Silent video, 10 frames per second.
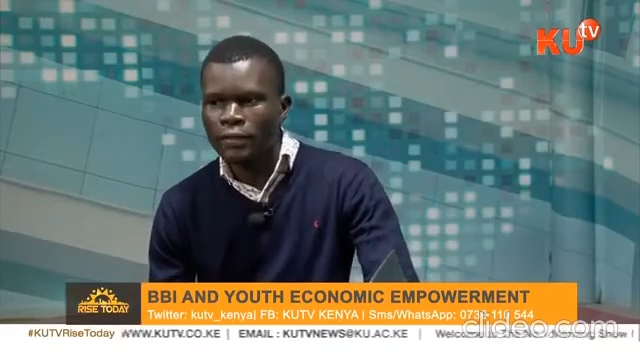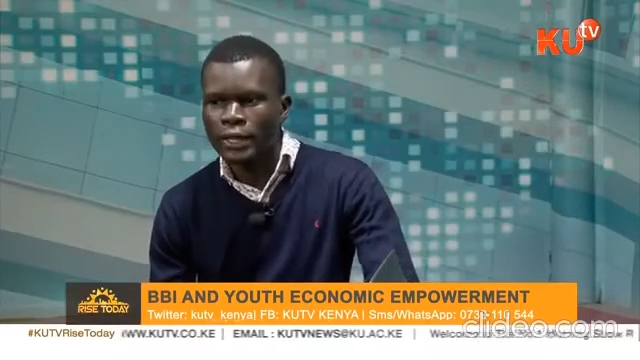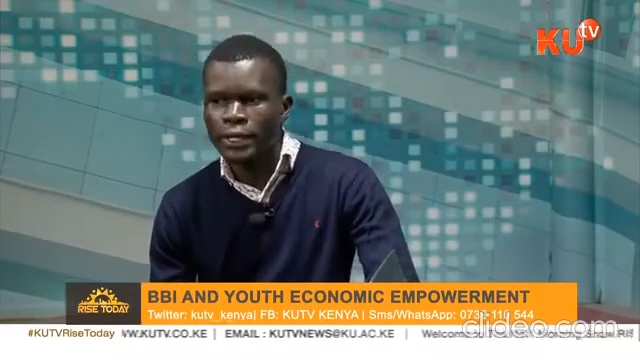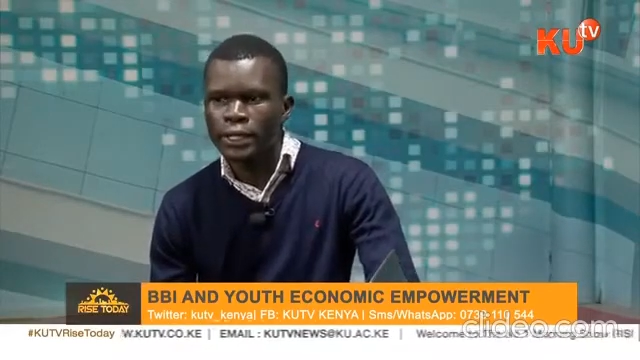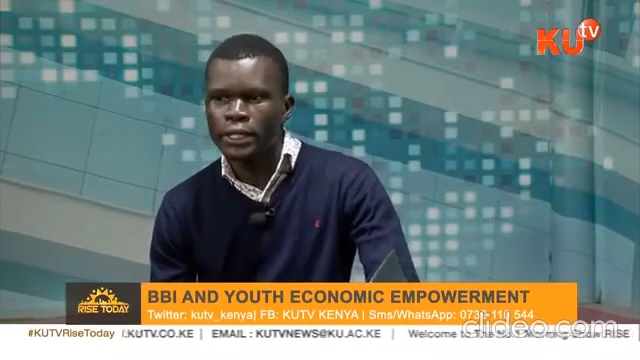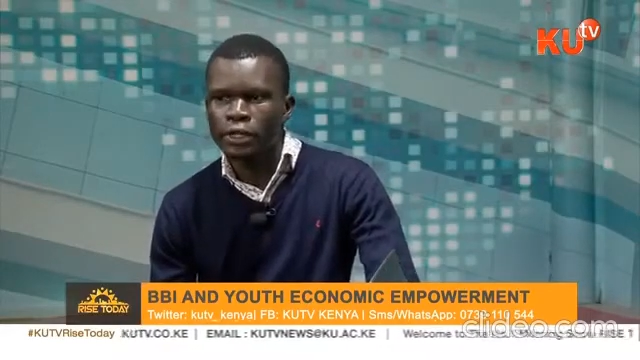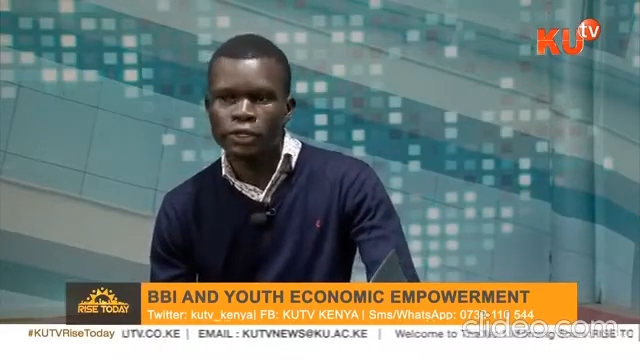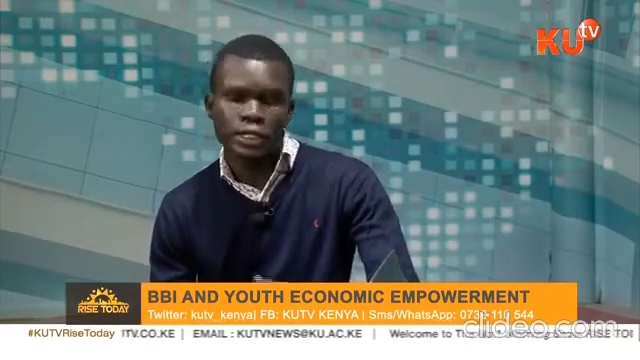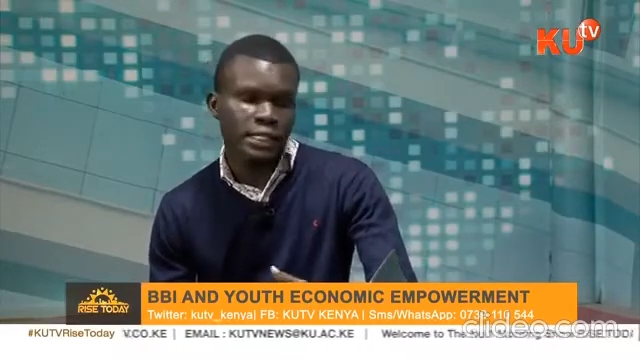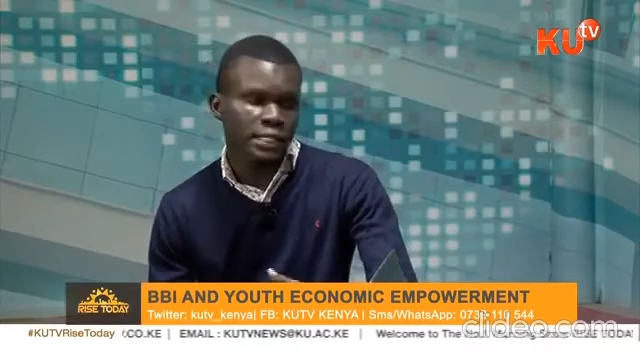they
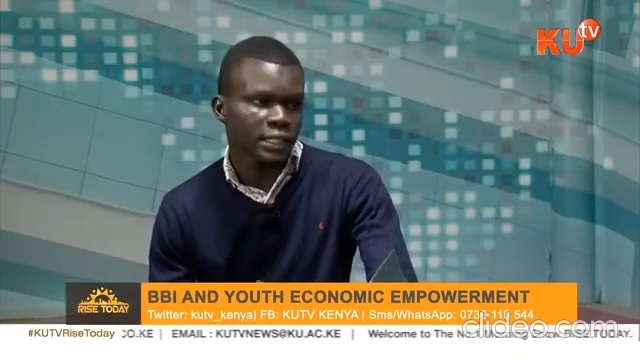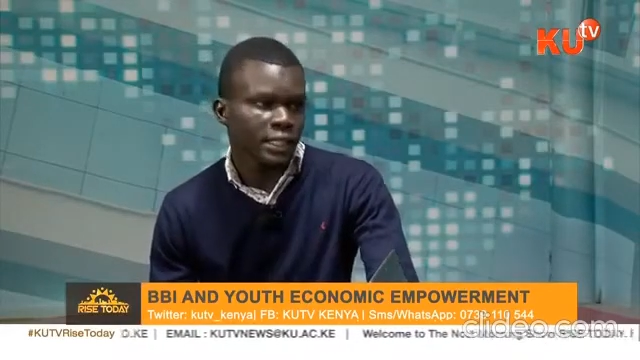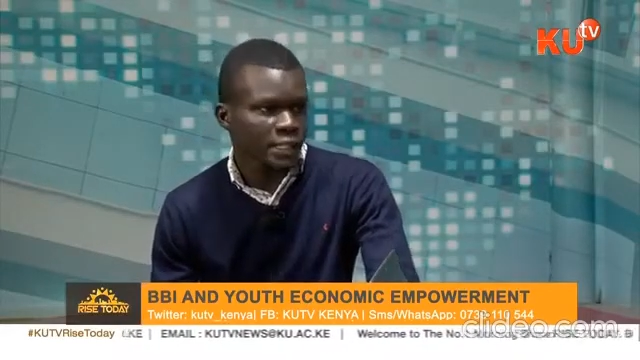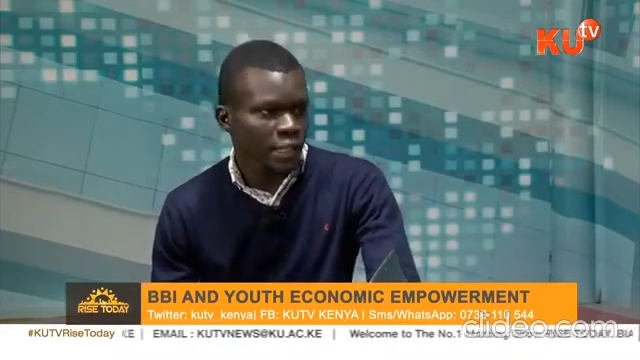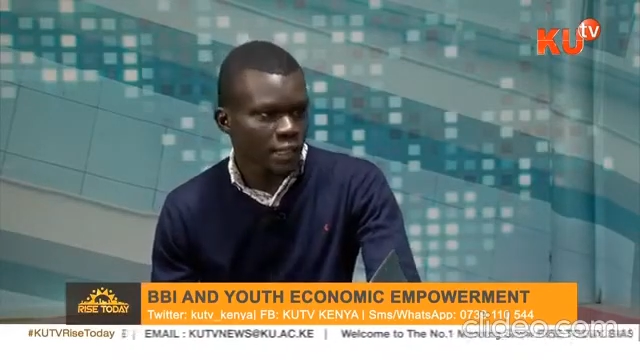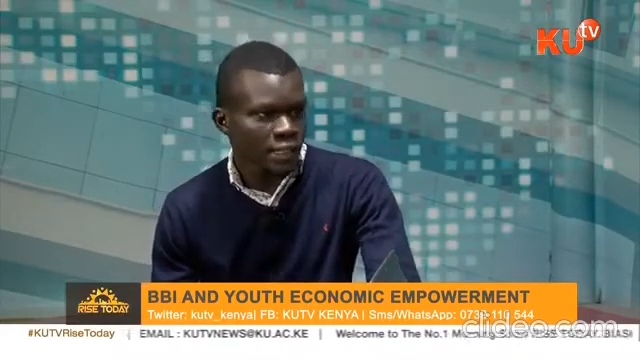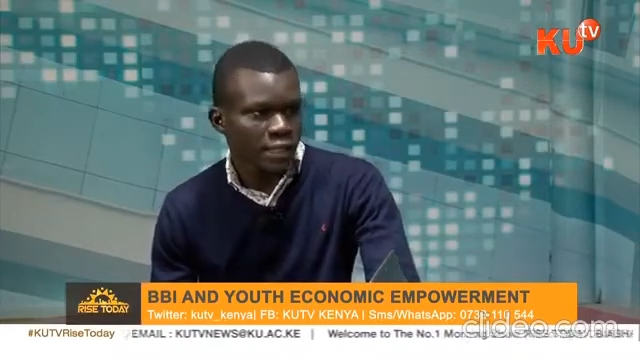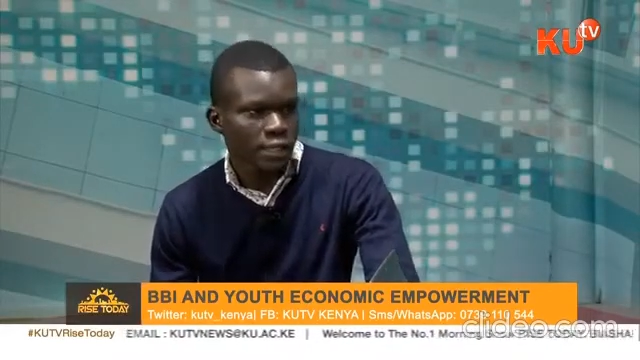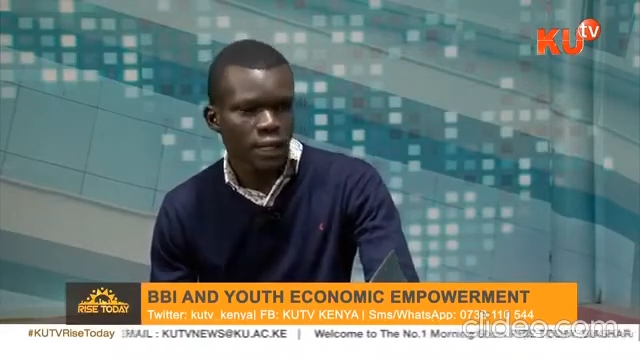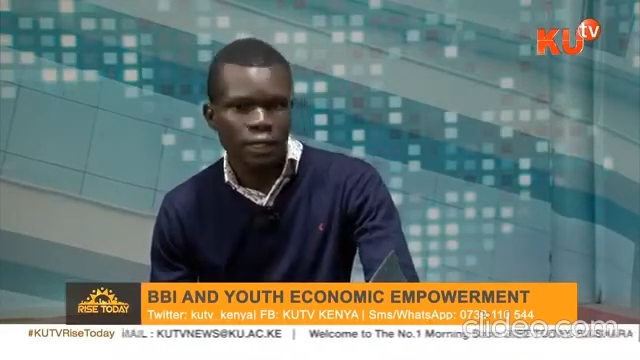contested the
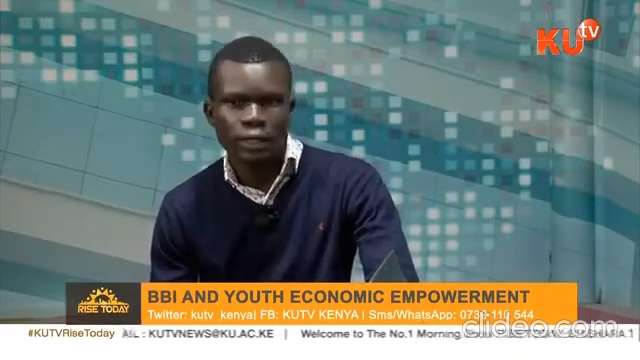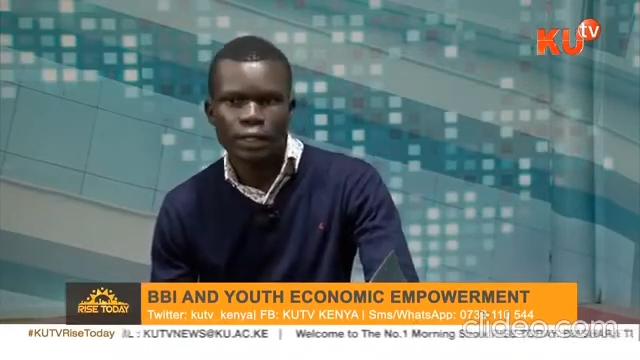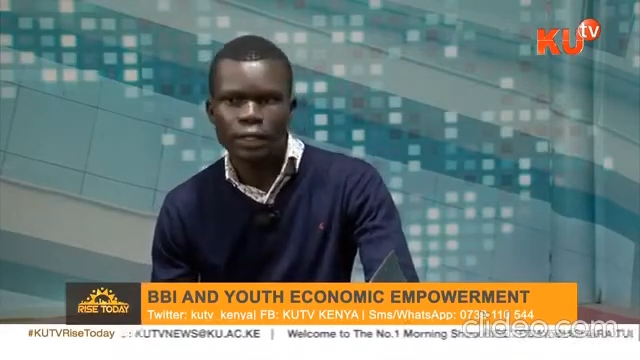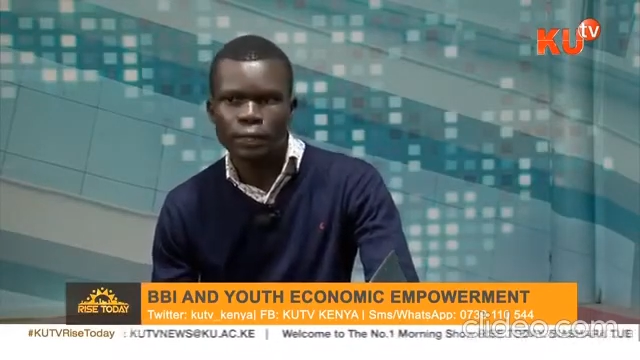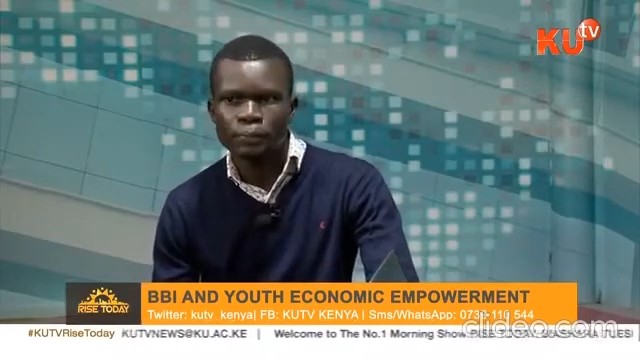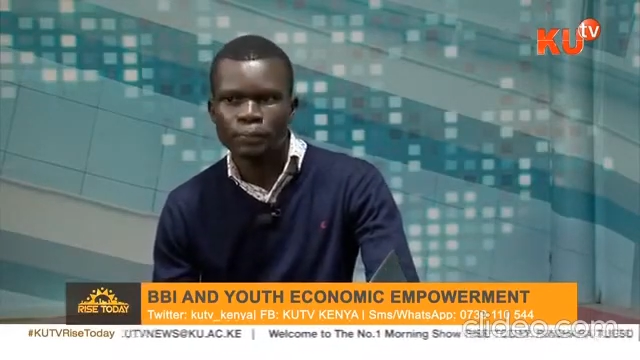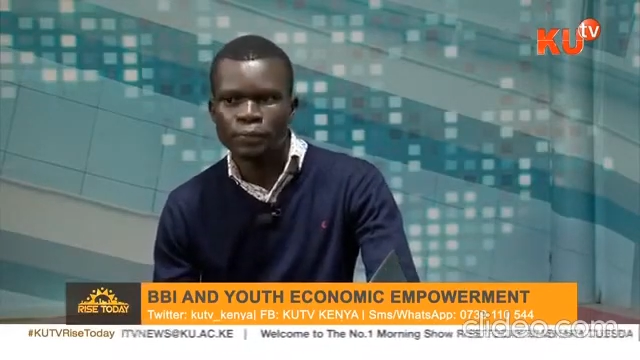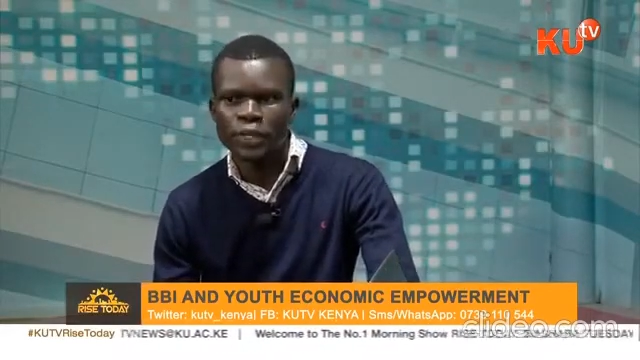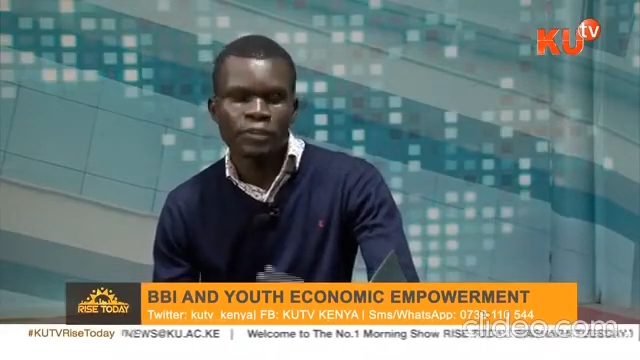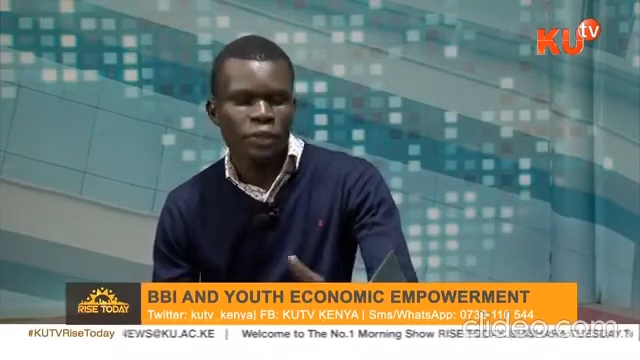results, and
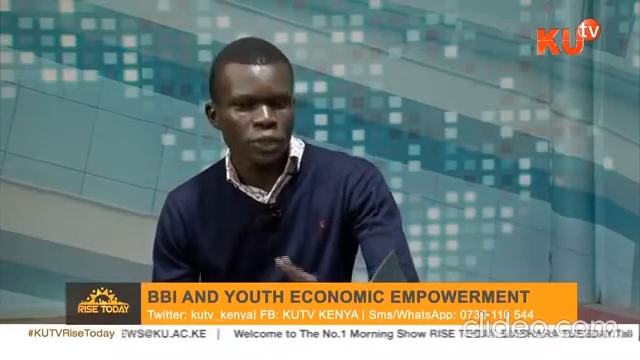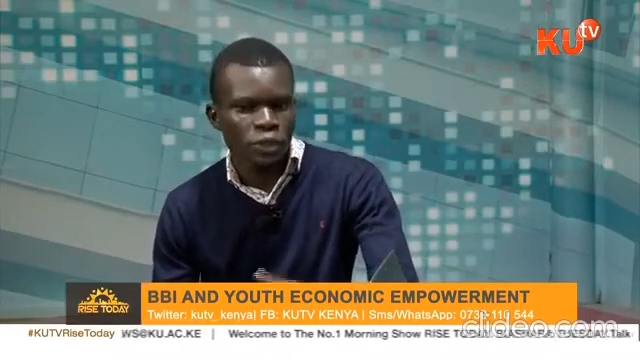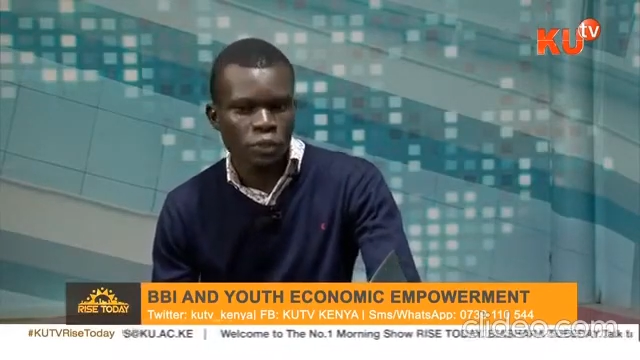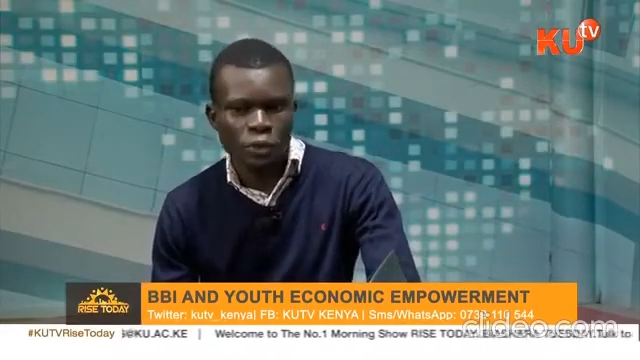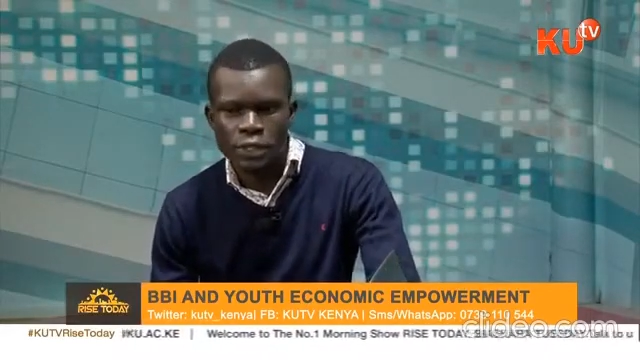they even went to